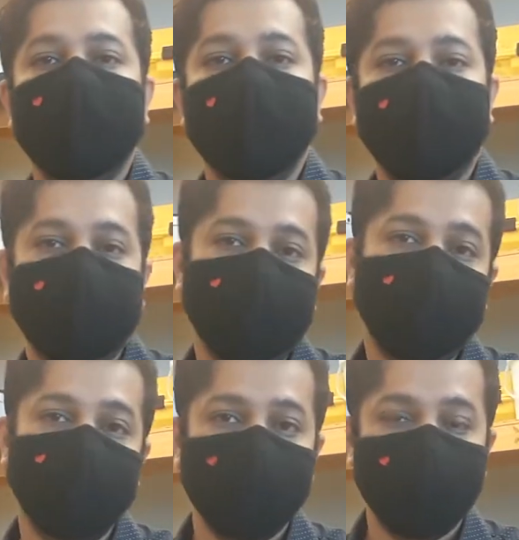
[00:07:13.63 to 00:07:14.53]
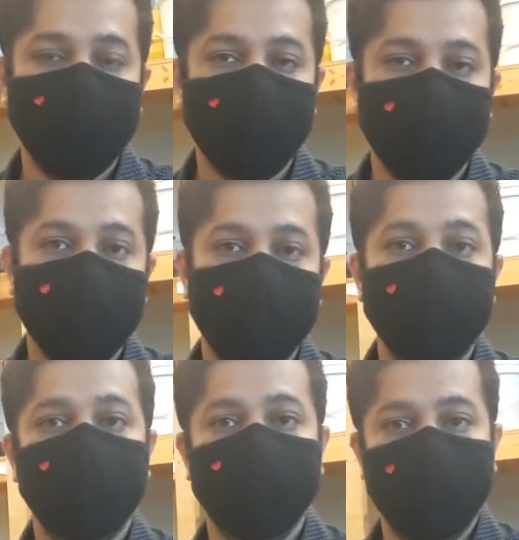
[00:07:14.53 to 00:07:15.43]
I cannot do them online. I need
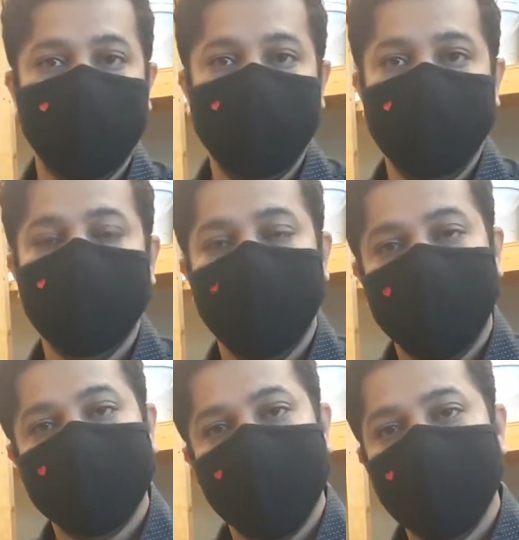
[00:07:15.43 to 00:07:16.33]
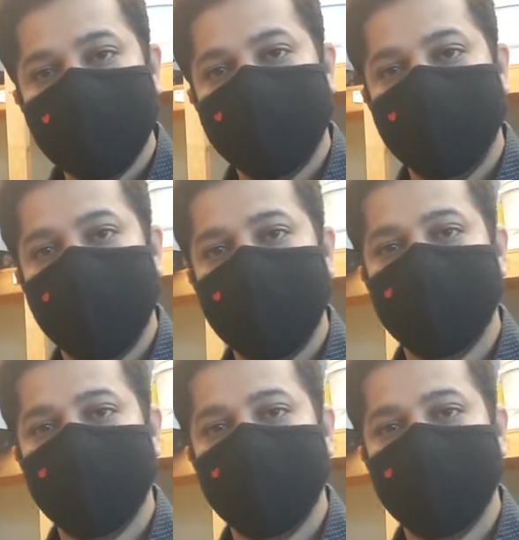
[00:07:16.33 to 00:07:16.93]
to be on campus for that.